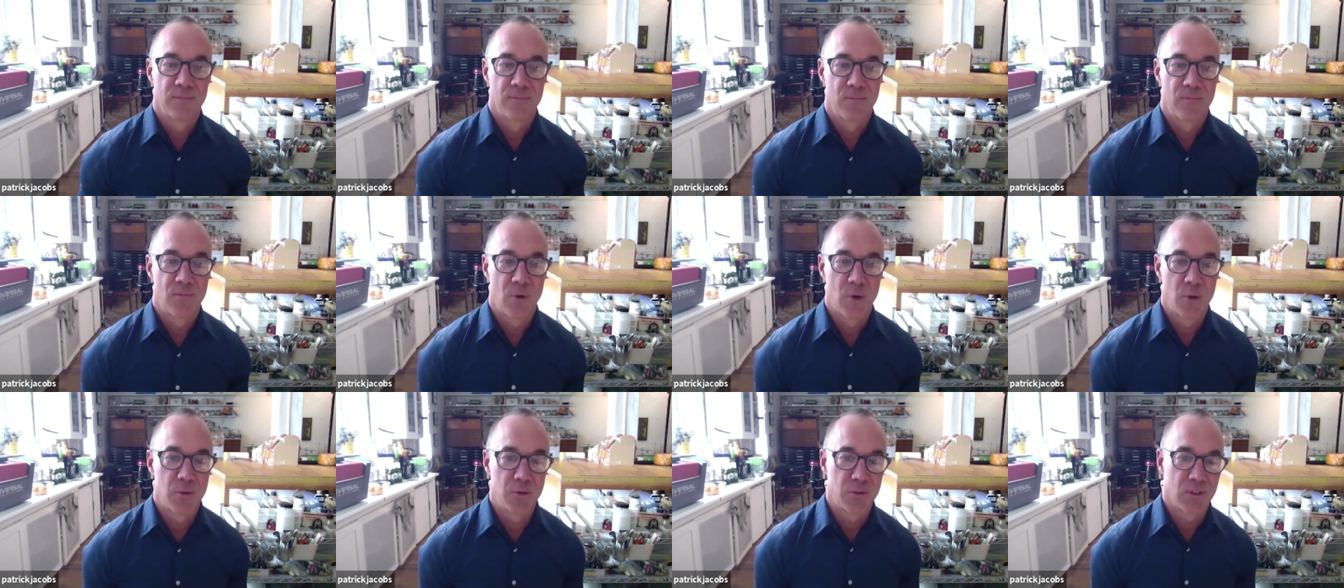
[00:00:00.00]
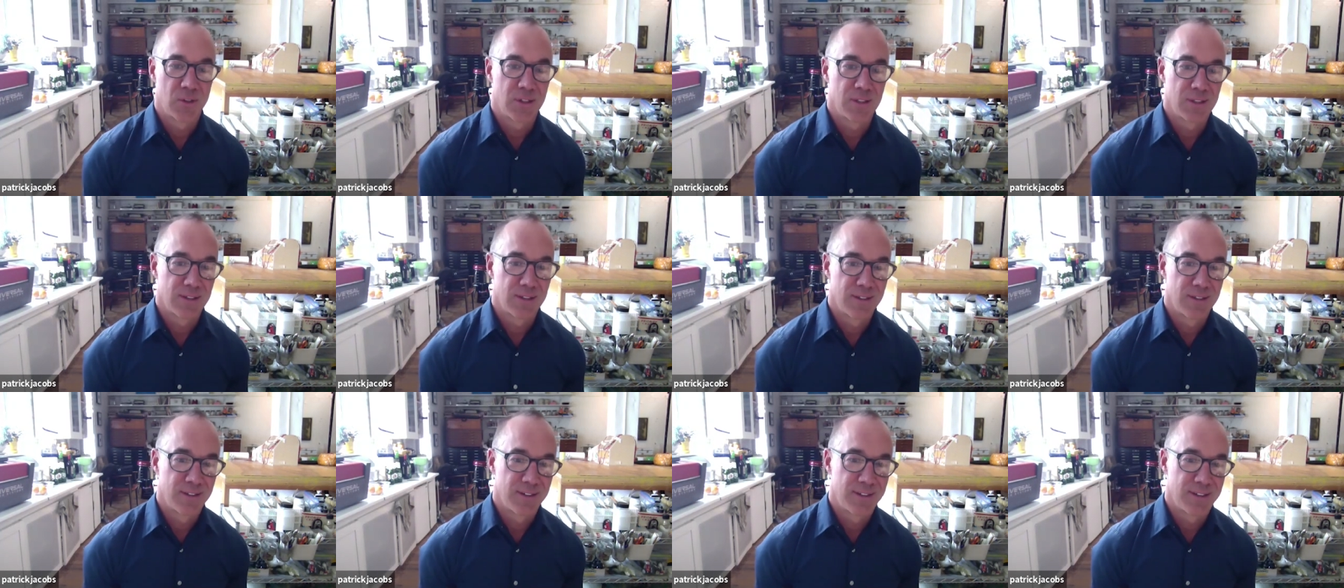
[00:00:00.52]

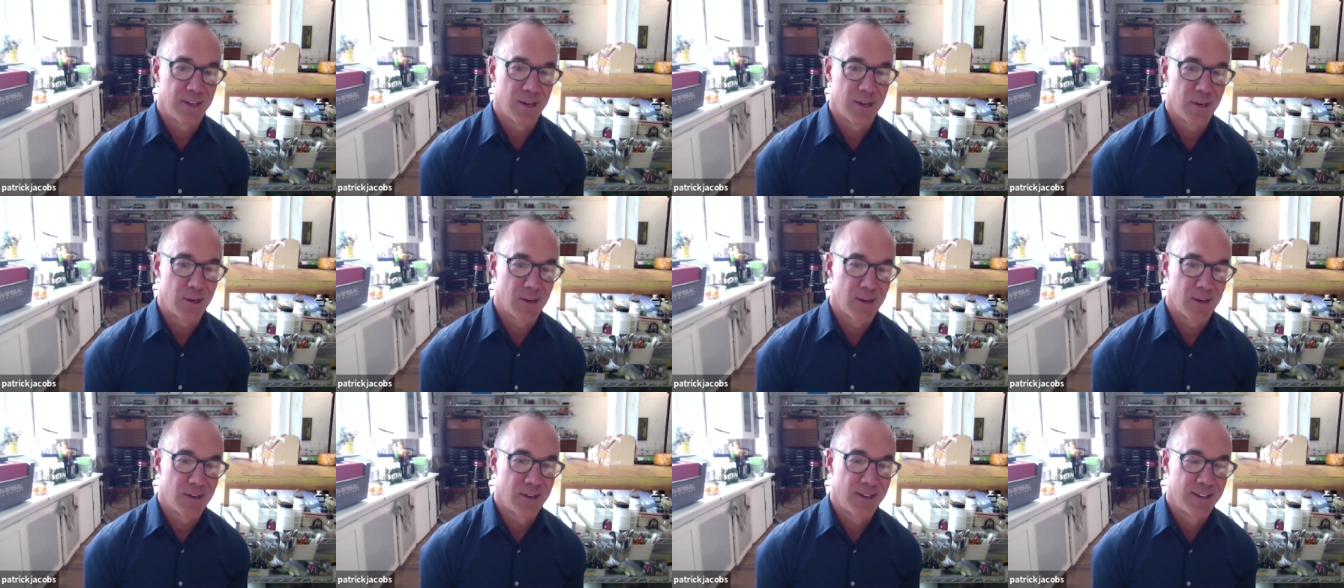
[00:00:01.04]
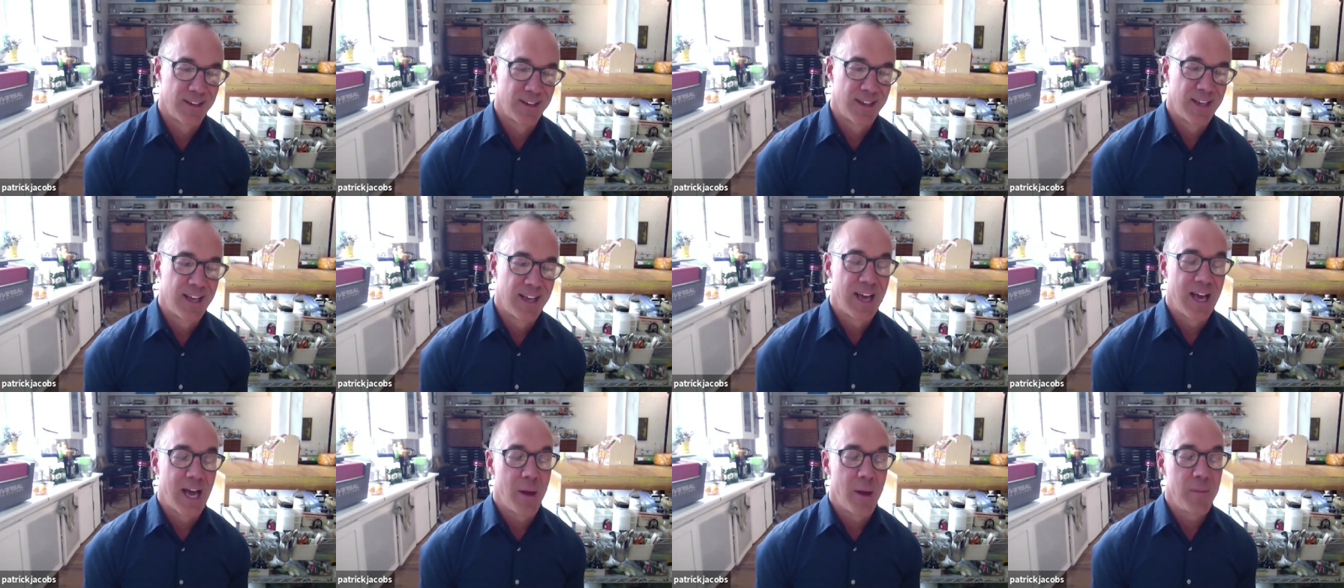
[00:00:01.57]
frozen there
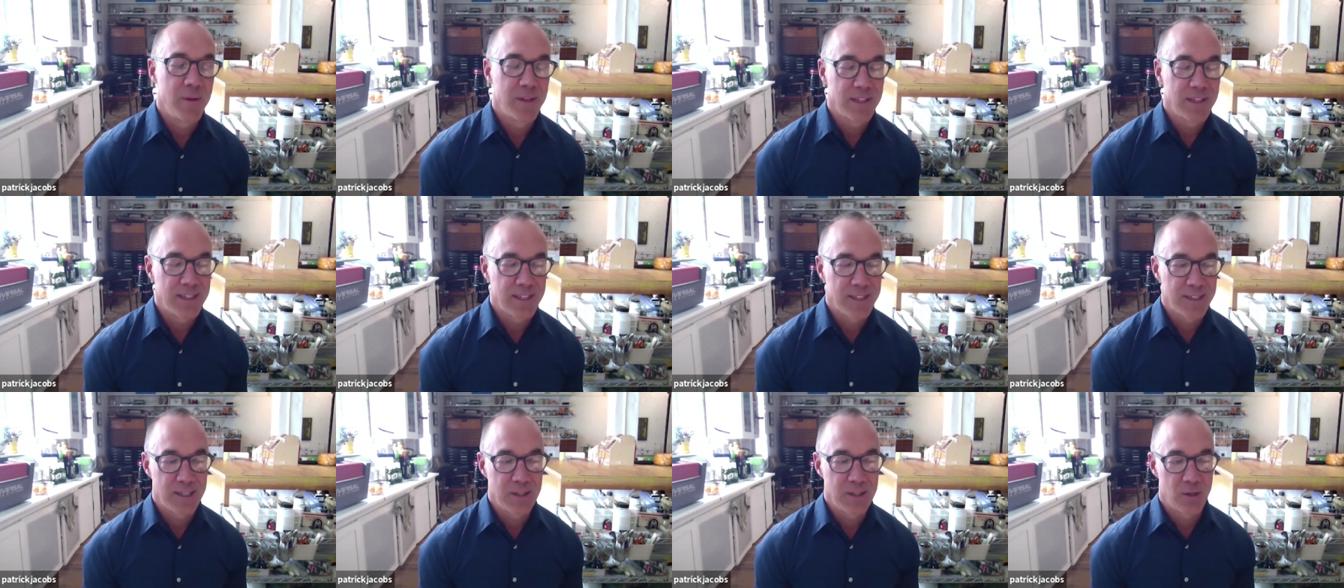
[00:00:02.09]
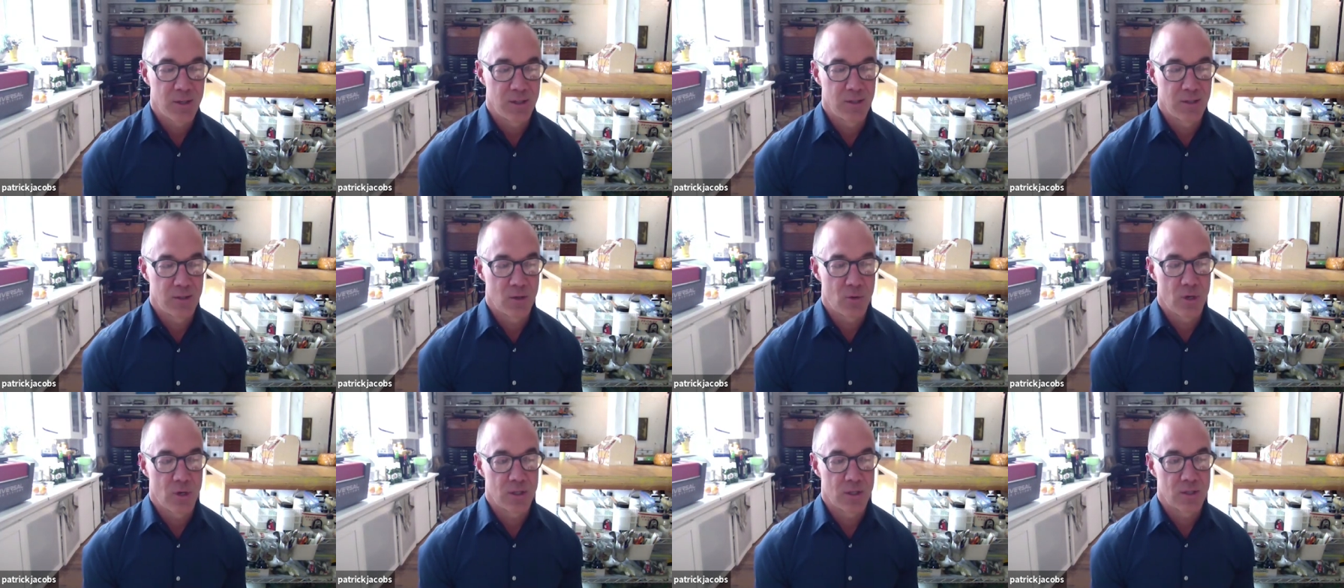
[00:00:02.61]
I mean, then, then, you get
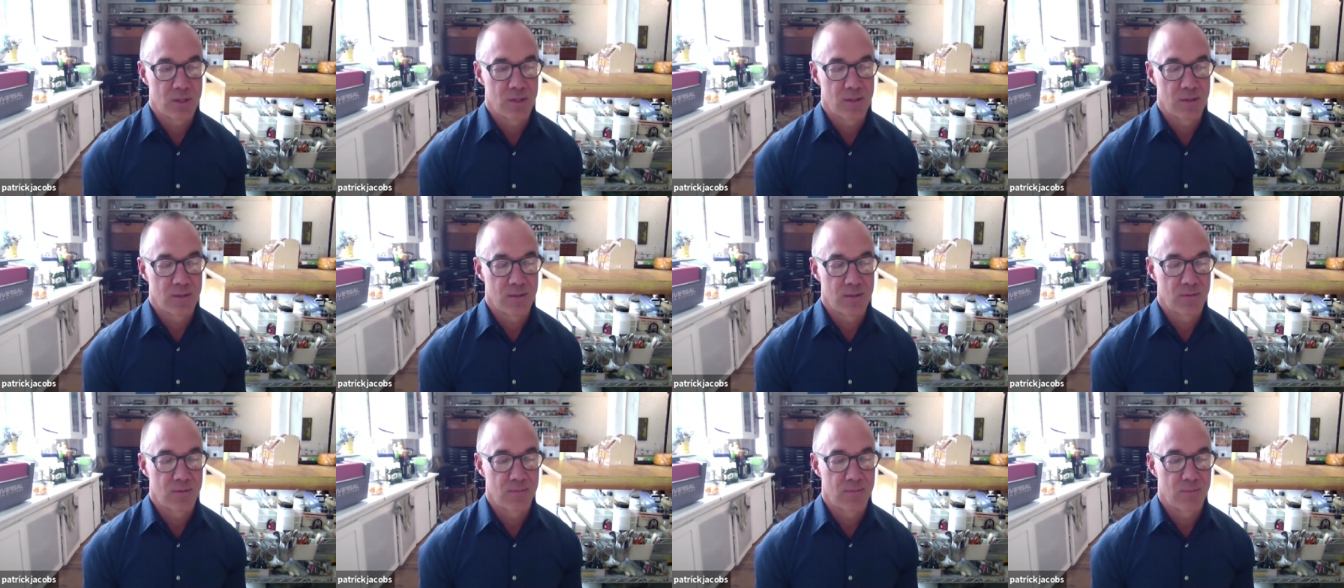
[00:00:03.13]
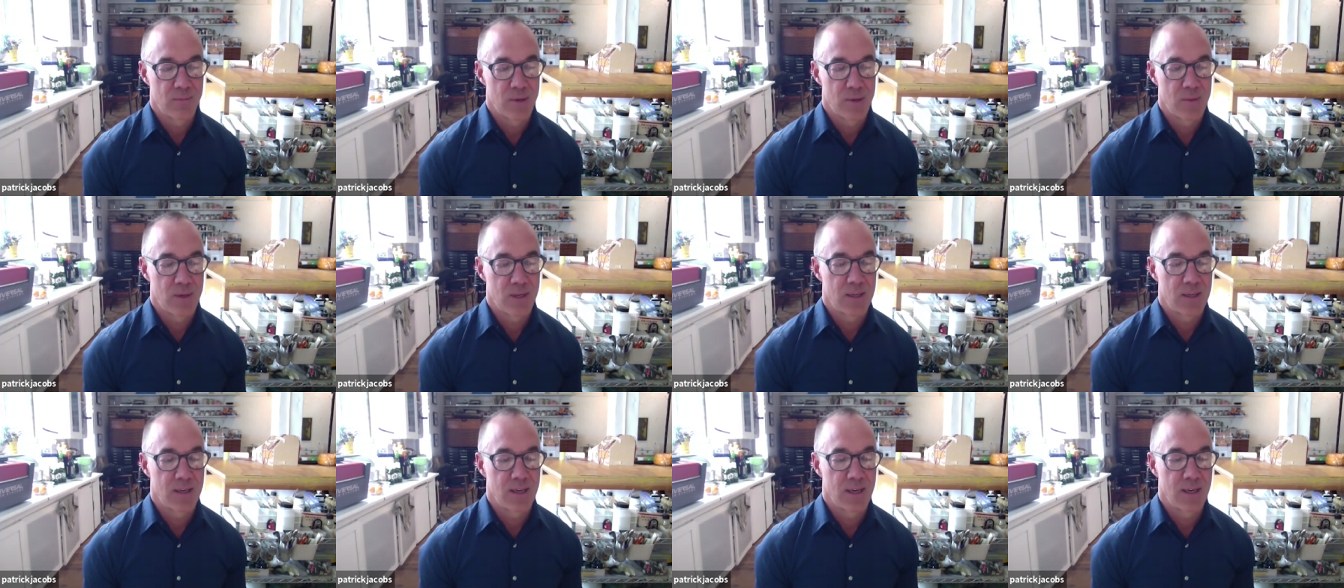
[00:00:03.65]
into questions of
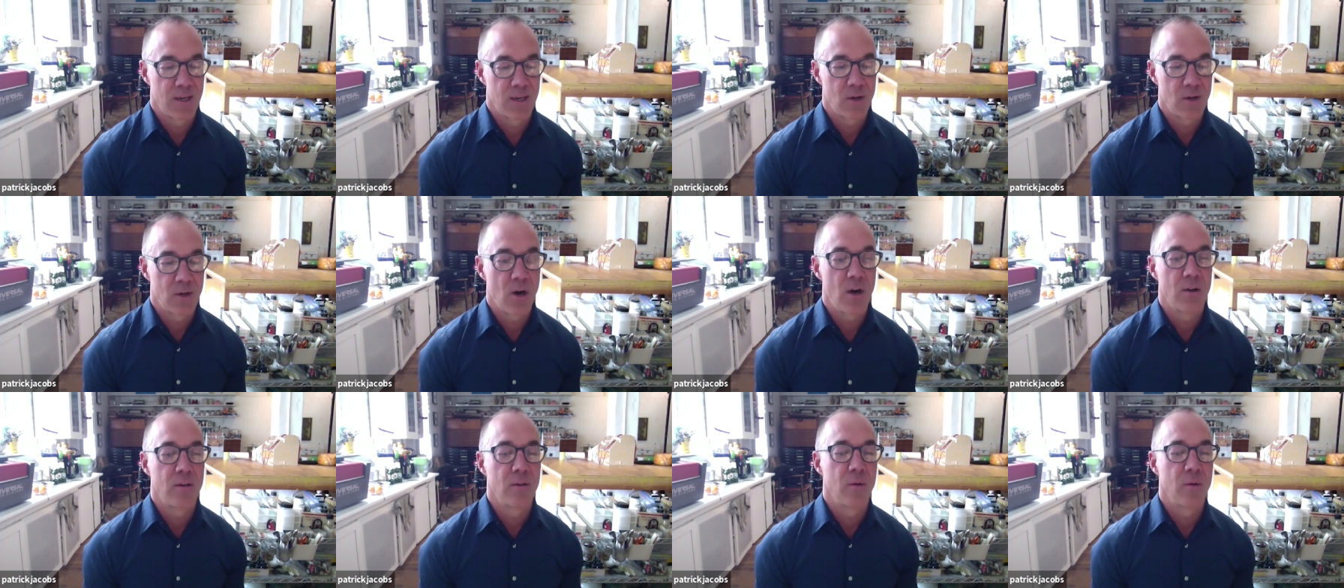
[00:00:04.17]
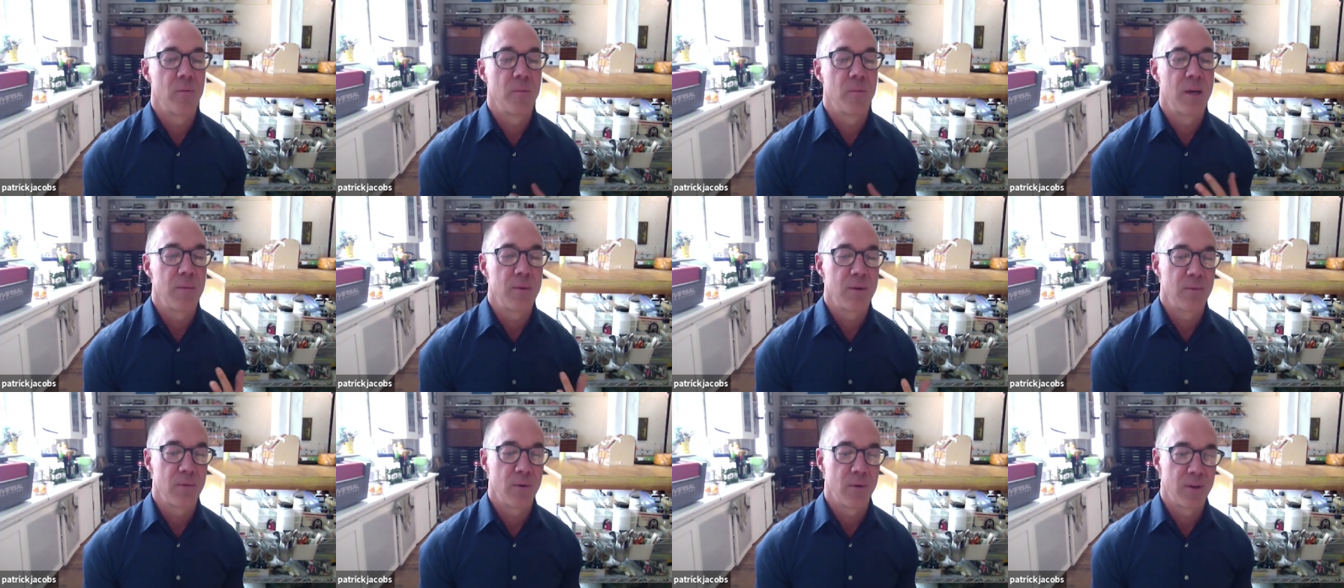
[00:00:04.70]
maybe kinetic art, or
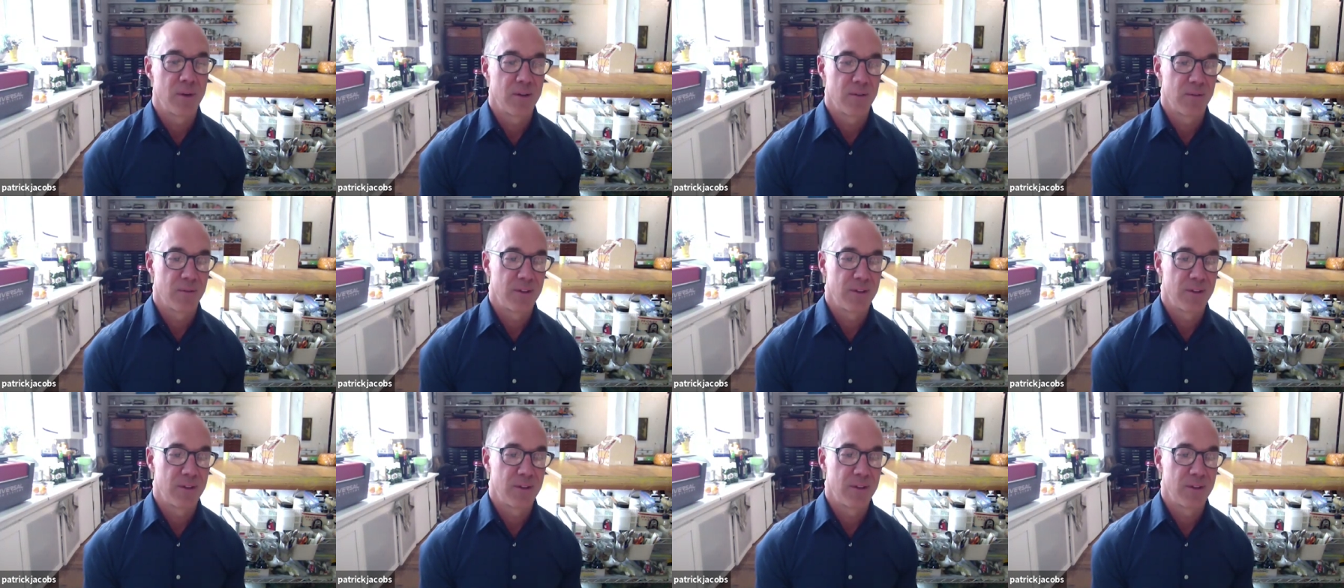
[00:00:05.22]
Maybe we'll,